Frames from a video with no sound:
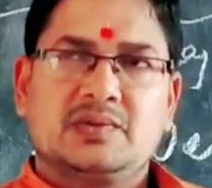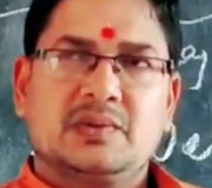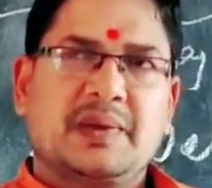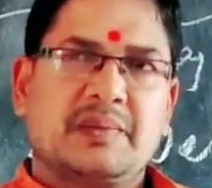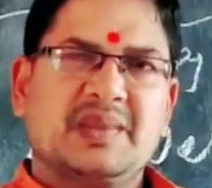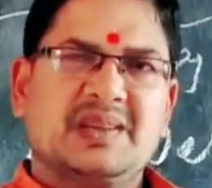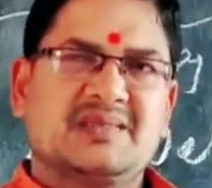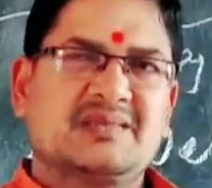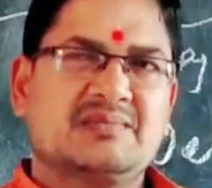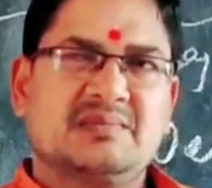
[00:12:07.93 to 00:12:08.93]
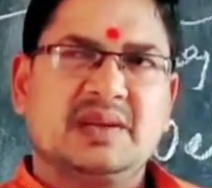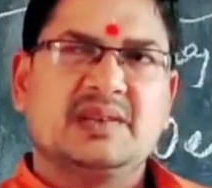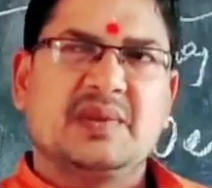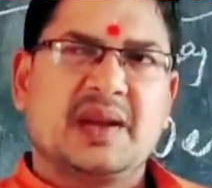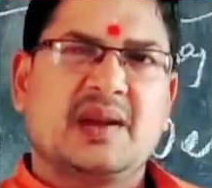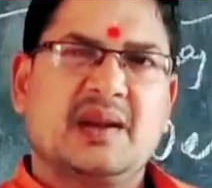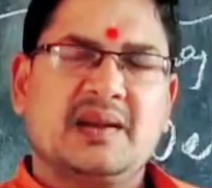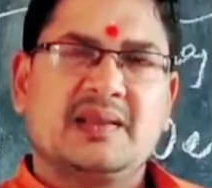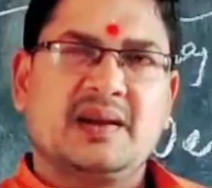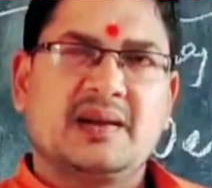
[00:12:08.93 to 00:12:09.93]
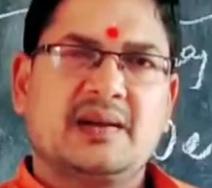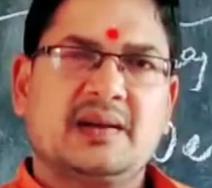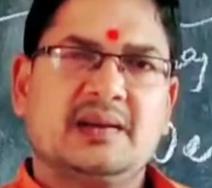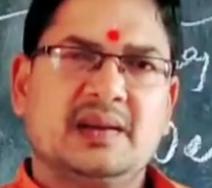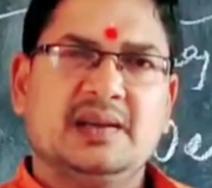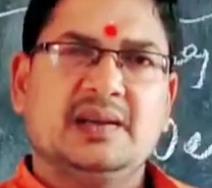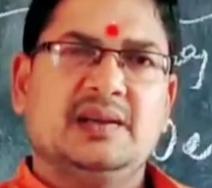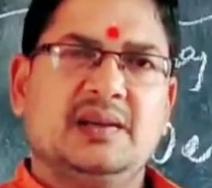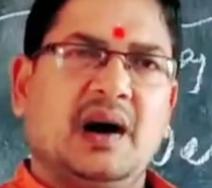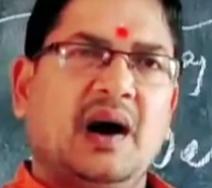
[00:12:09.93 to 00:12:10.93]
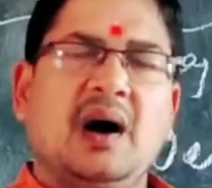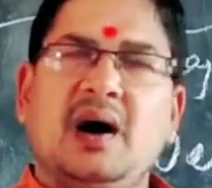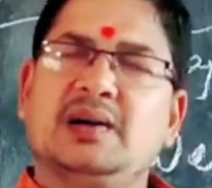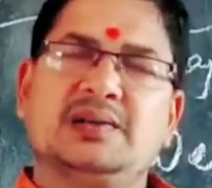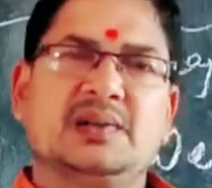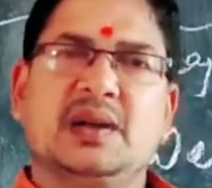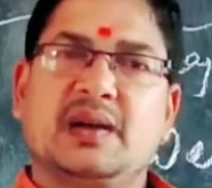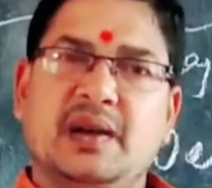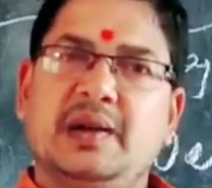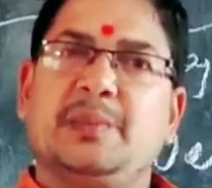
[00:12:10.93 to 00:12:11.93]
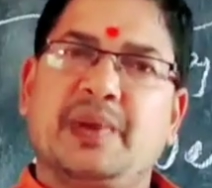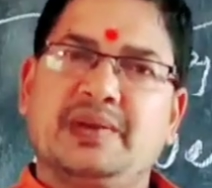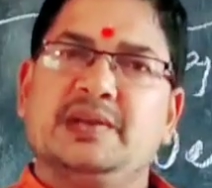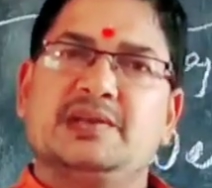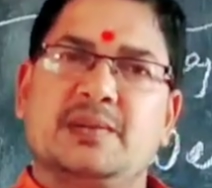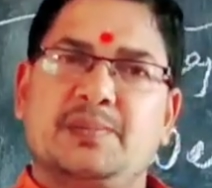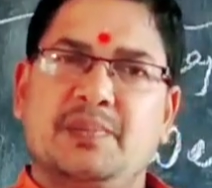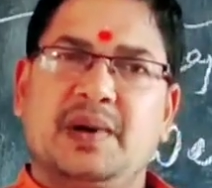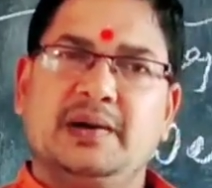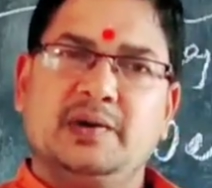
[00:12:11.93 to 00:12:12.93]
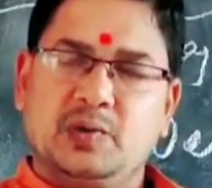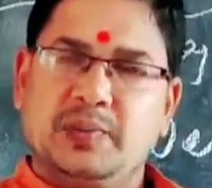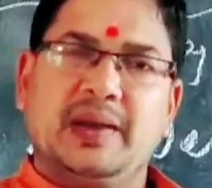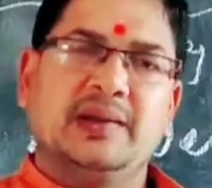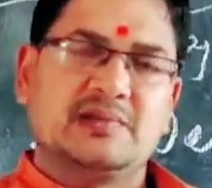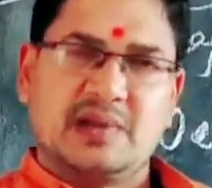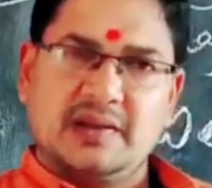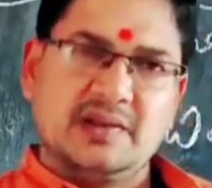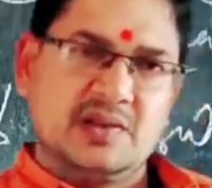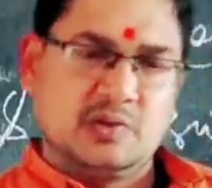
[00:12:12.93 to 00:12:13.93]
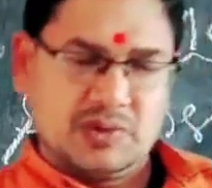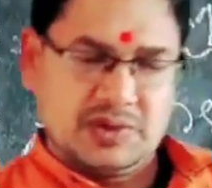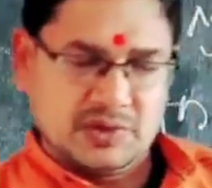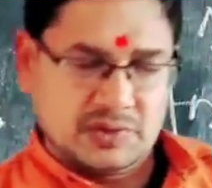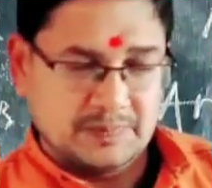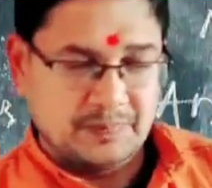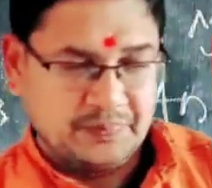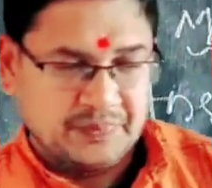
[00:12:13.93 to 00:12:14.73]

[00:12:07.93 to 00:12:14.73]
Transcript: So from this, it is very clear that he has a great presence of mind to manage any situation.